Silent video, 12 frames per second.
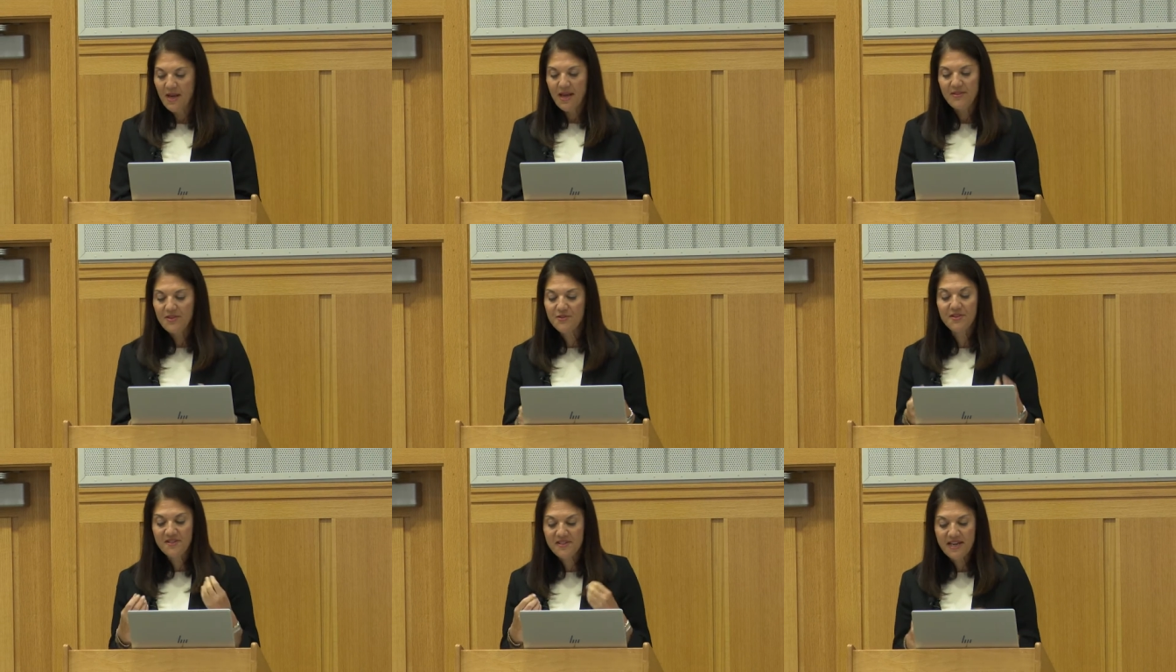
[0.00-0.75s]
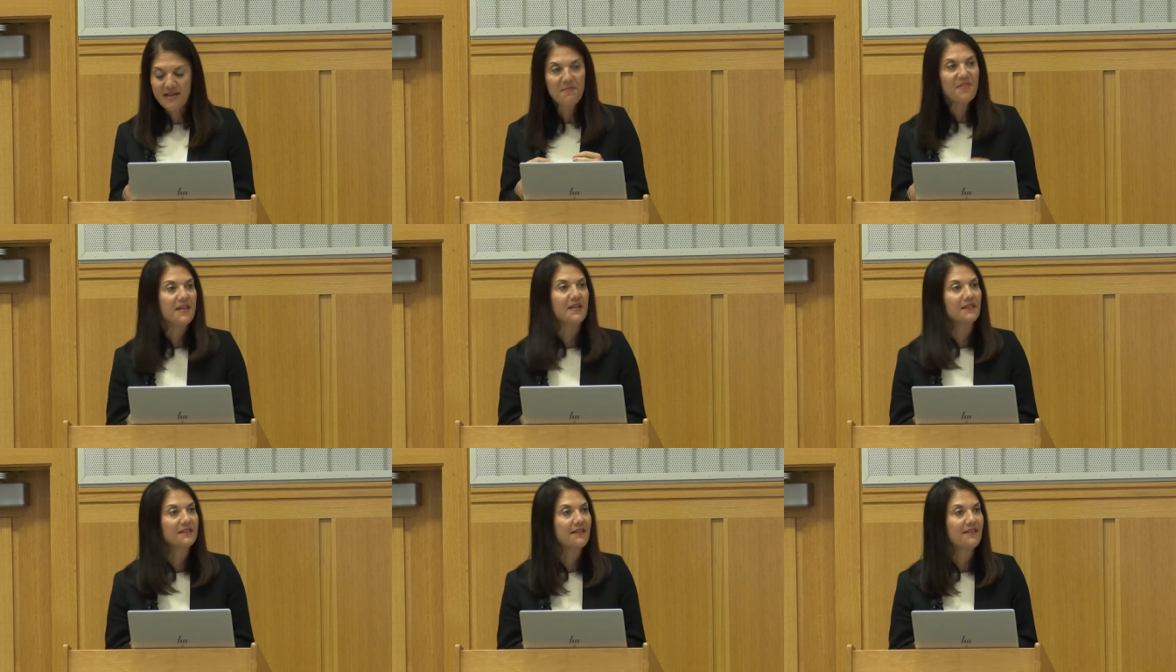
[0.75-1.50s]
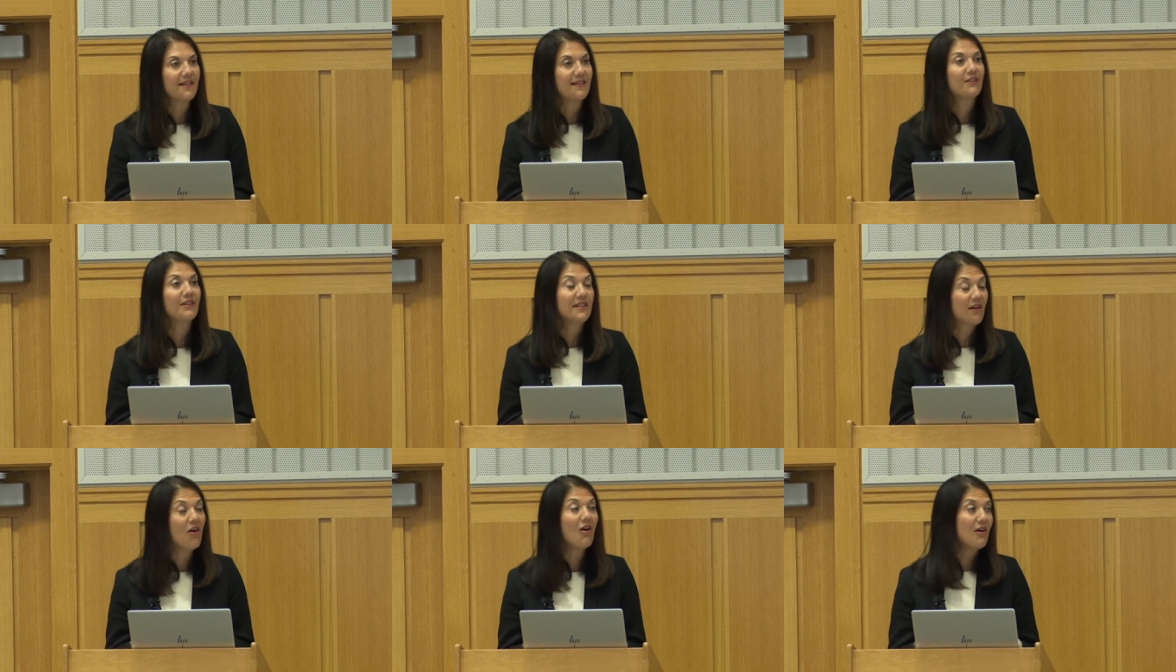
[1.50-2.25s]
And these are the same things that are at
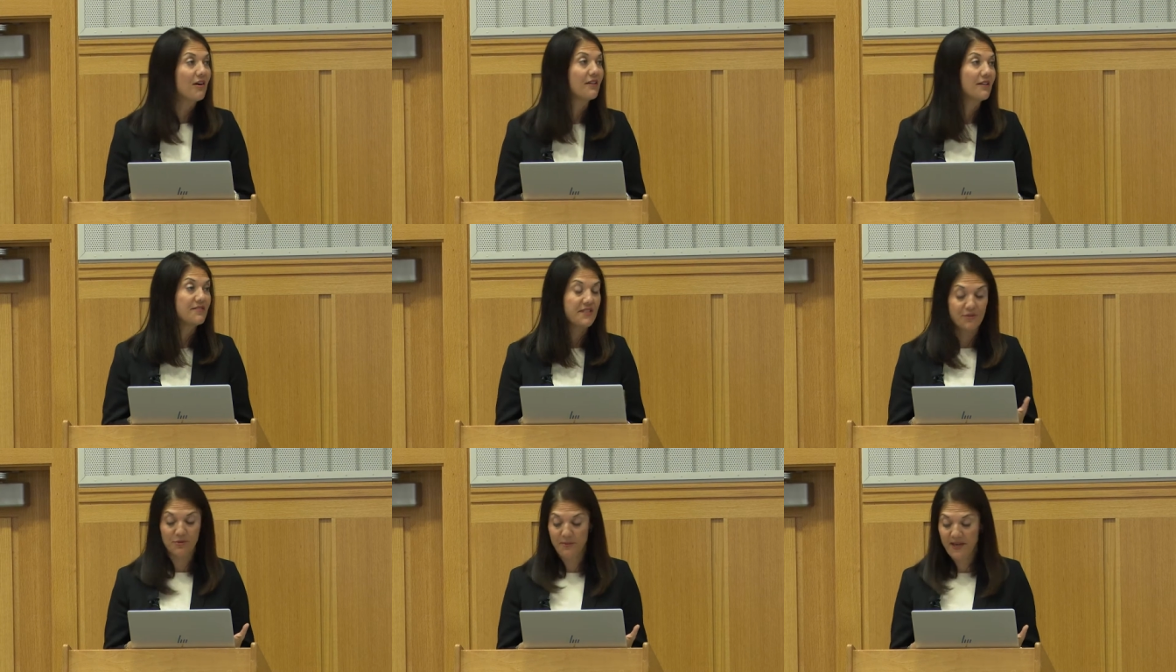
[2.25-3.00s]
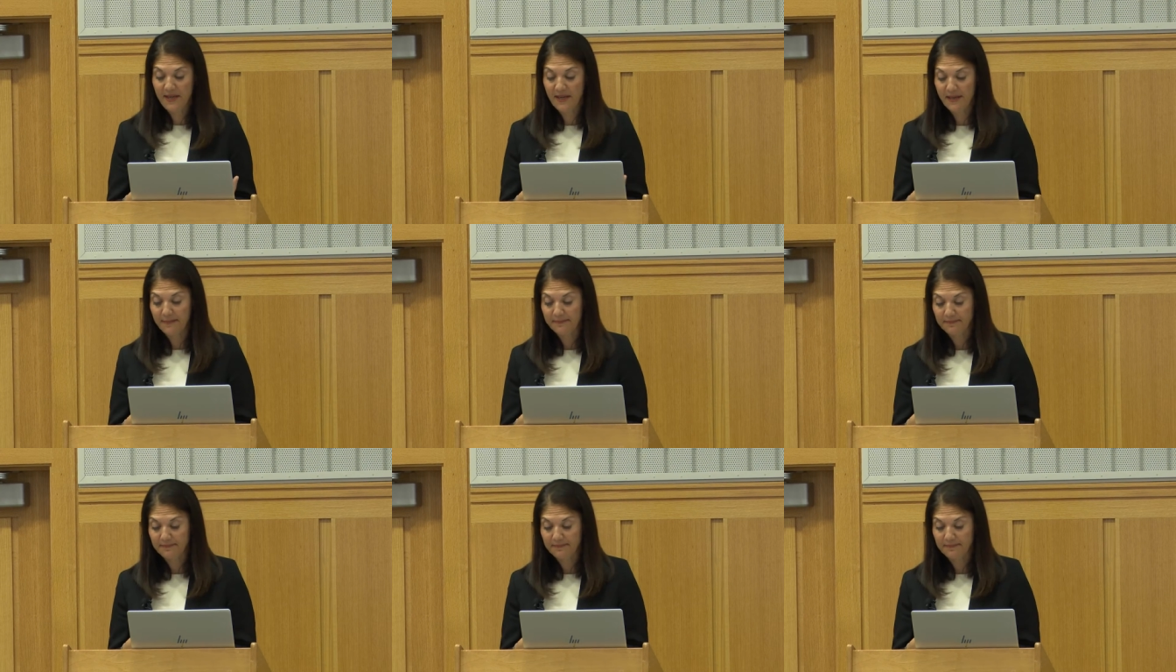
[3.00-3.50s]
the heart of central banking.